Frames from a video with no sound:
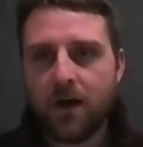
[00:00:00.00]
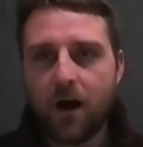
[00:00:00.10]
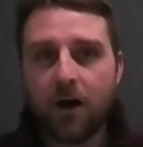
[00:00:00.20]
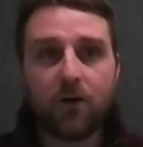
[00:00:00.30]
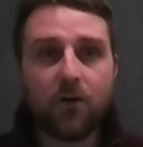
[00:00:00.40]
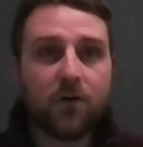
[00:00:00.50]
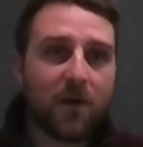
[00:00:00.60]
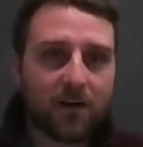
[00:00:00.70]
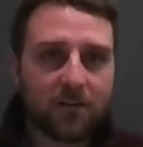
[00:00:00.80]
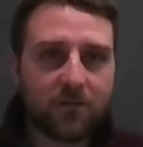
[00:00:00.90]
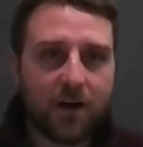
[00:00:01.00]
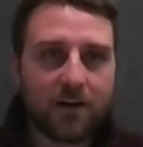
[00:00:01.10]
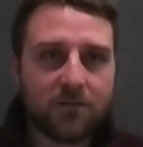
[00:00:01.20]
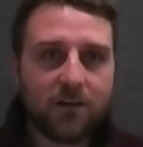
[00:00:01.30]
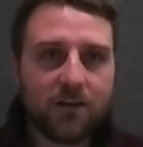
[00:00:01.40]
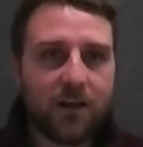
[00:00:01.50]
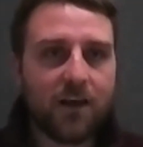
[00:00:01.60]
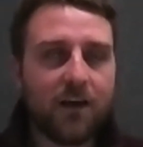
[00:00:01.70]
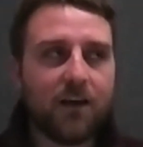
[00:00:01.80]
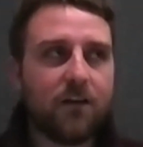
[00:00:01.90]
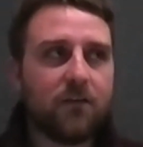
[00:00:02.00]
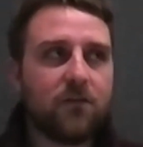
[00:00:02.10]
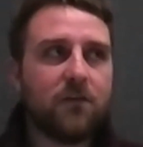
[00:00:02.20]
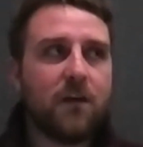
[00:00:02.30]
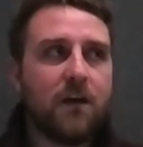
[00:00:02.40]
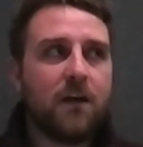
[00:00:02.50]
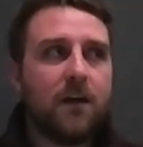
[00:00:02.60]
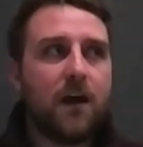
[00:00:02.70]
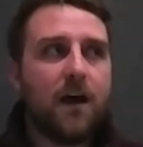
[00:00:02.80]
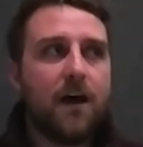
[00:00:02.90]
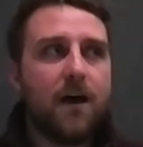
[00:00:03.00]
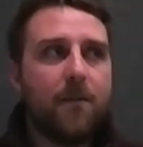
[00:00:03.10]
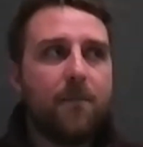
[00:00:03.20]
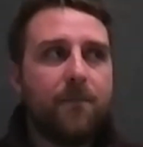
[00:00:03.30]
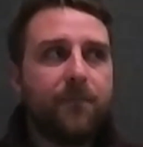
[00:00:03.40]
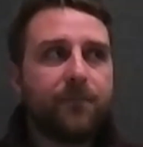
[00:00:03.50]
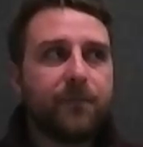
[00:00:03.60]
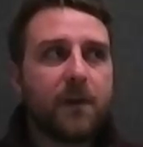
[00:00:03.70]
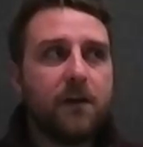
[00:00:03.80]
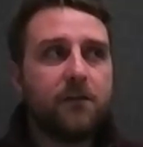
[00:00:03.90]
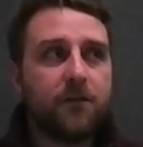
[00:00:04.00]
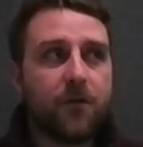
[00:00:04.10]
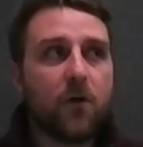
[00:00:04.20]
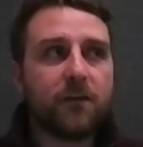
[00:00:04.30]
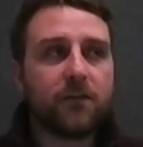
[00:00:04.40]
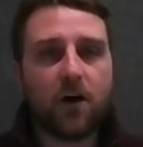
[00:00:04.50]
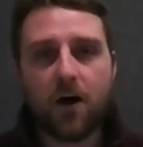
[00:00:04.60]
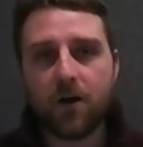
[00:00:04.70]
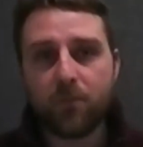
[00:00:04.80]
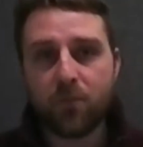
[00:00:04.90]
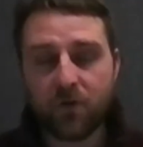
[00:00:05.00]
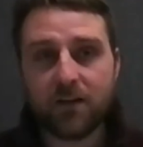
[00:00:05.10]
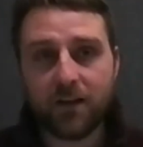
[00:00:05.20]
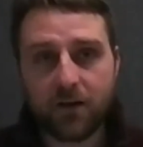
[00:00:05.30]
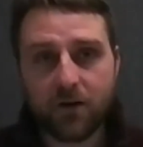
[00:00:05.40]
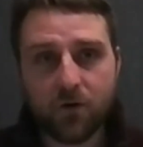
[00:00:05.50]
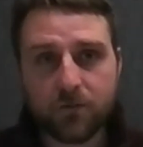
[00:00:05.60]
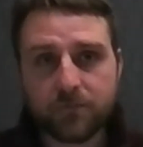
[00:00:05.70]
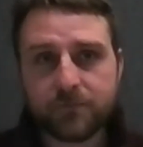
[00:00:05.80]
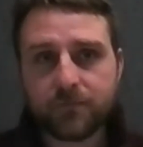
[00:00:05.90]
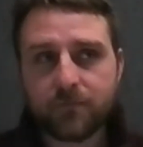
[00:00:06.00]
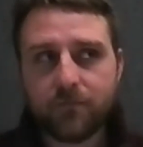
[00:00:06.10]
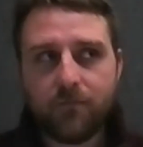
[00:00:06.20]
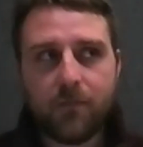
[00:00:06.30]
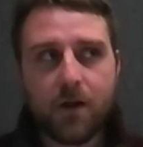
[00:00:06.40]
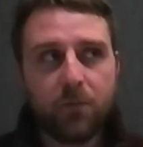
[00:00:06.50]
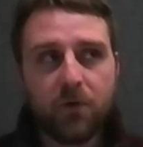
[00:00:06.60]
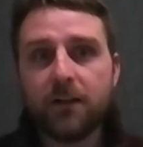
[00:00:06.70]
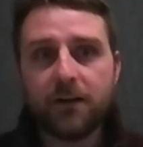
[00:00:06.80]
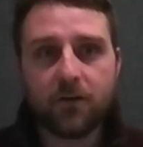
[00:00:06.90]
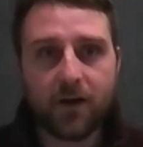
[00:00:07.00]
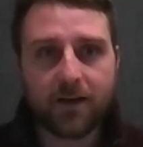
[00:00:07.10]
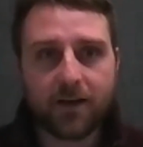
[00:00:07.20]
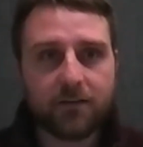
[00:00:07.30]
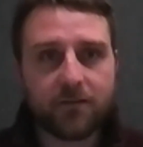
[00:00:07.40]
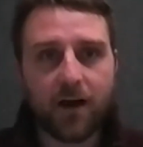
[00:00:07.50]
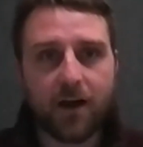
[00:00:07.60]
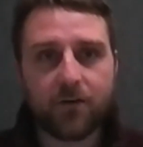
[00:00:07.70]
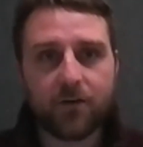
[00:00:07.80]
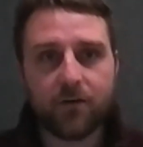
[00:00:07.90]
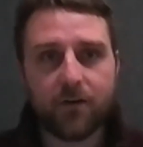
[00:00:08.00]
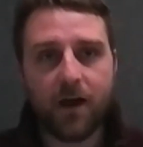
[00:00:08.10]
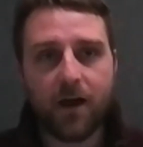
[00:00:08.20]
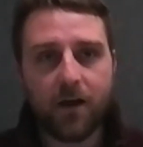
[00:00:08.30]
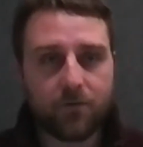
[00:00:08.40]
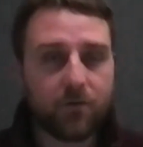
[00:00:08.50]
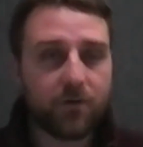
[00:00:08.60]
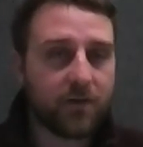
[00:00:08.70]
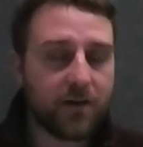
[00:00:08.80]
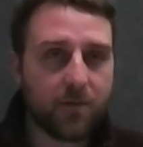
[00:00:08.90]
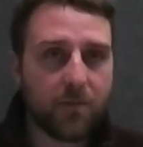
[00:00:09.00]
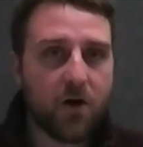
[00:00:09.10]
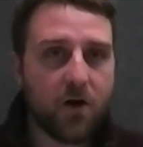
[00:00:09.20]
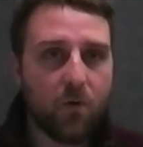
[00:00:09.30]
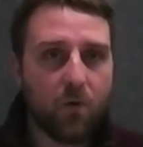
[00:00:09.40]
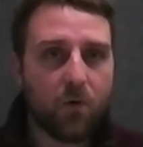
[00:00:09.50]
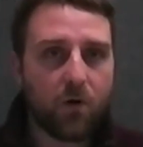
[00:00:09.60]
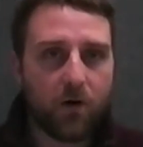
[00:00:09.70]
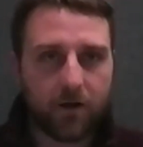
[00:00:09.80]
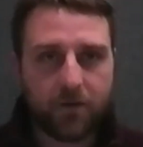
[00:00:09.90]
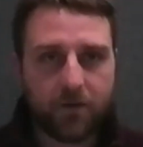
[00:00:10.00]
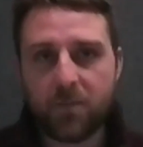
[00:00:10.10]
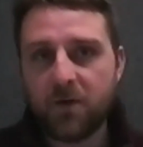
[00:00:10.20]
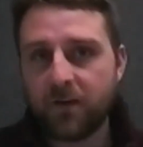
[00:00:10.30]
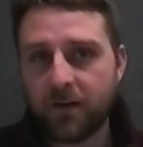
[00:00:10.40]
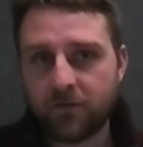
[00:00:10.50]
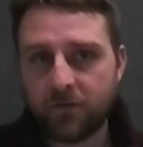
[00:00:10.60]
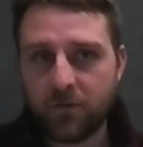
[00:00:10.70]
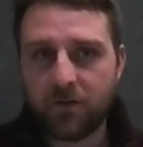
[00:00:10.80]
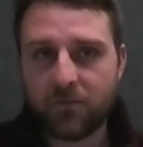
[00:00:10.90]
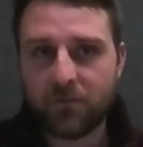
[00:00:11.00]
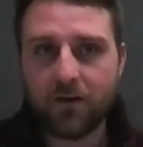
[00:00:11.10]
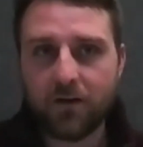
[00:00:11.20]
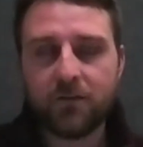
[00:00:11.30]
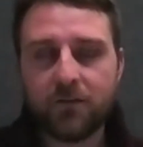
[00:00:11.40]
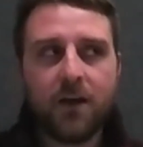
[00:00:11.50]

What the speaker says: Our go-to-market strategy is to focus on preclinical assets, either through a CDMO or a therapeutic customer themselves.